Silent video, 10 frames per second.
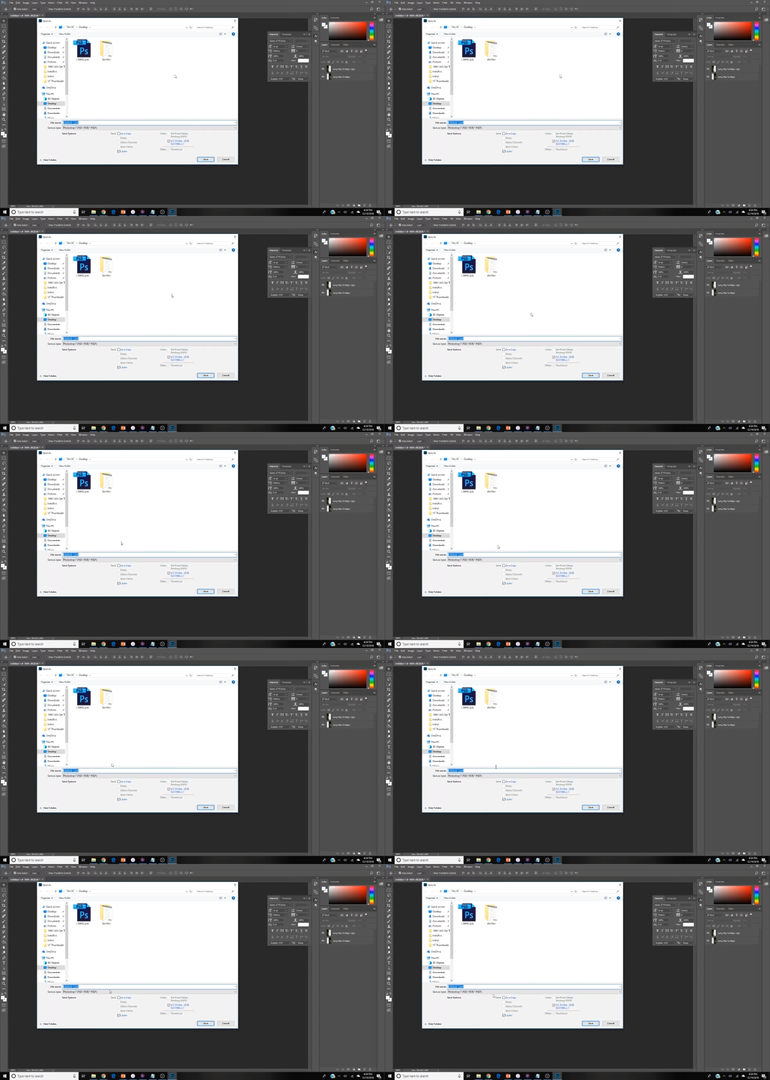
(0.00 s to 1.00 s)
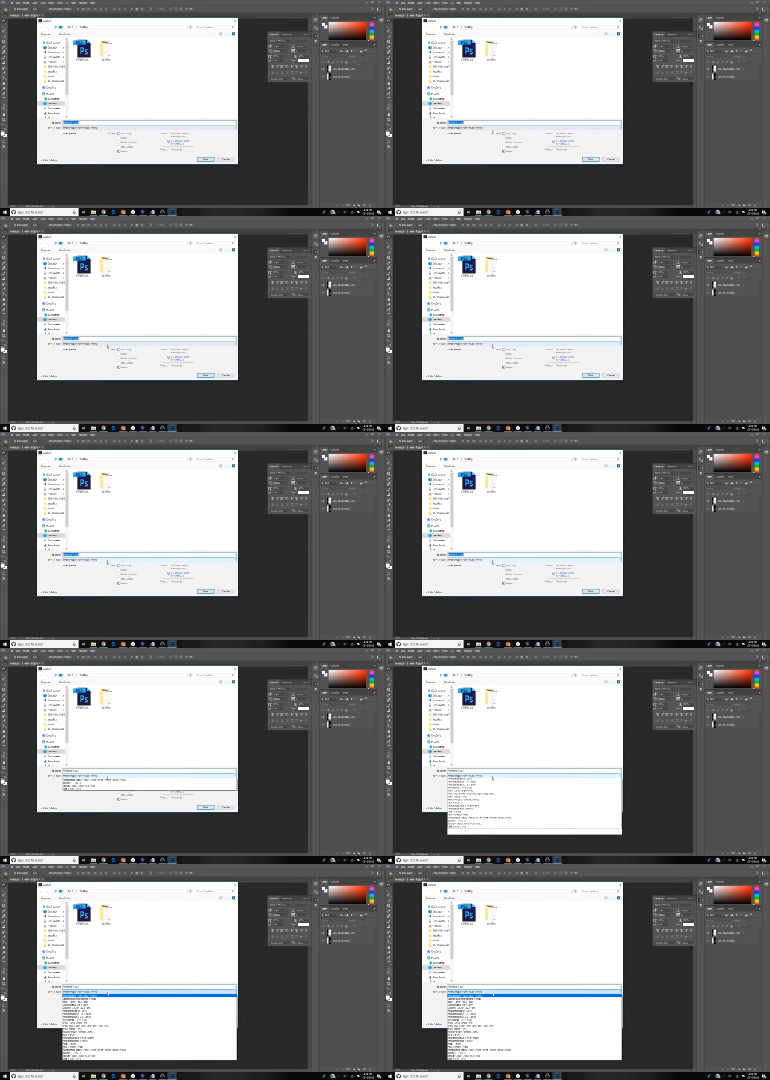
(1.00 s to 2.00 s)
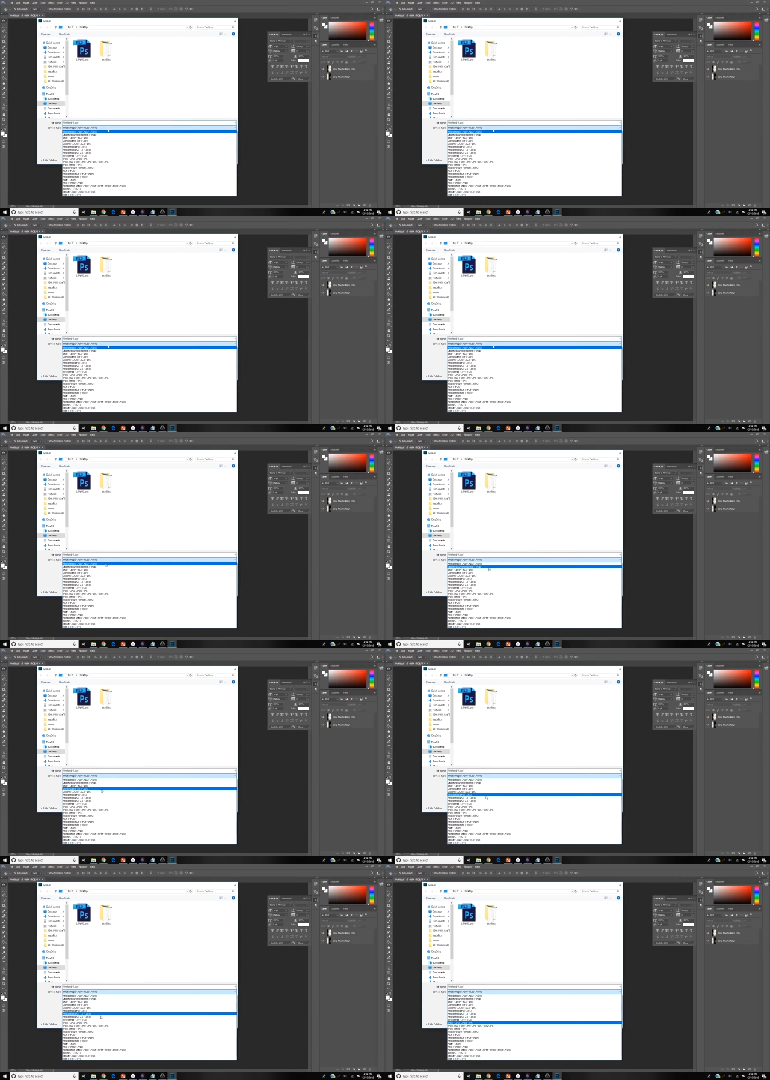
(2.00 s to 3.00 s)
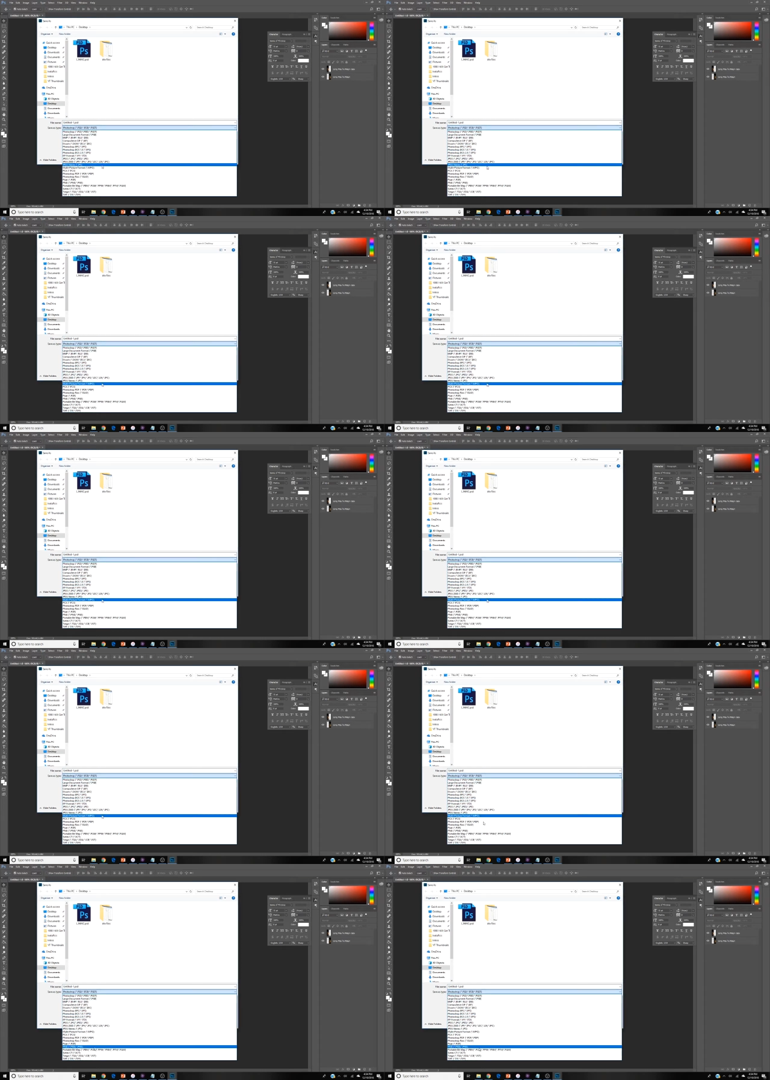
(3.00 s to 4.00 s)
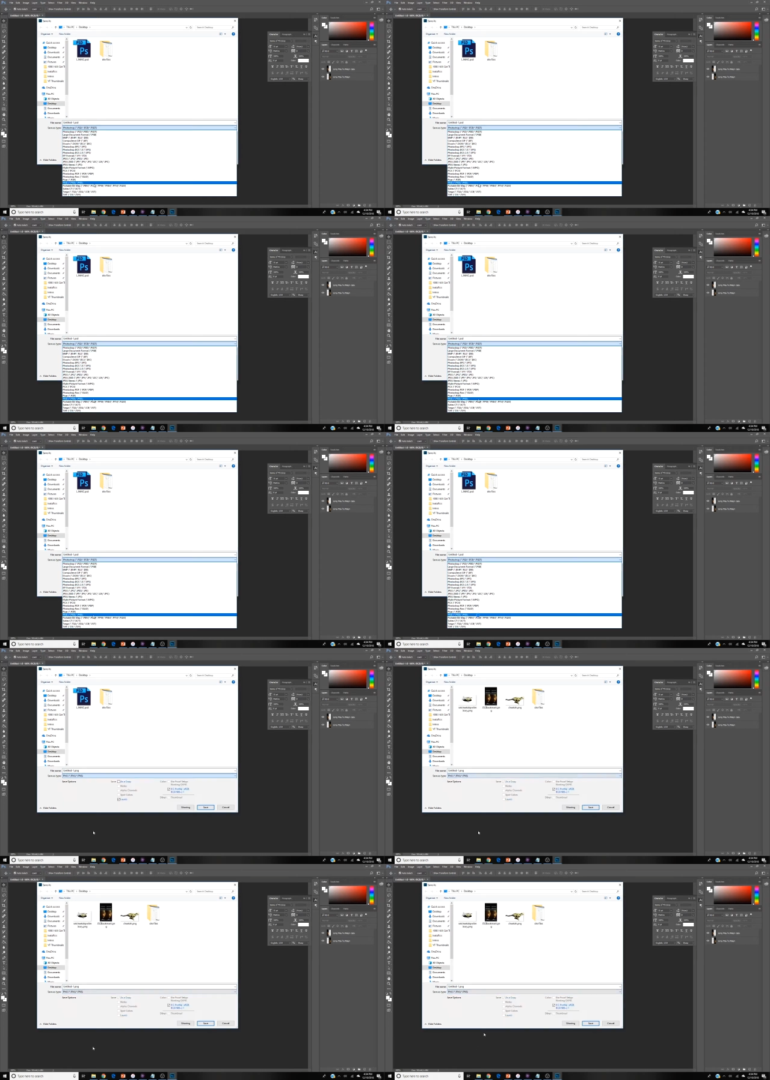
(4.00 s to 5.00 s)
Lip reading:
(no speaker visible)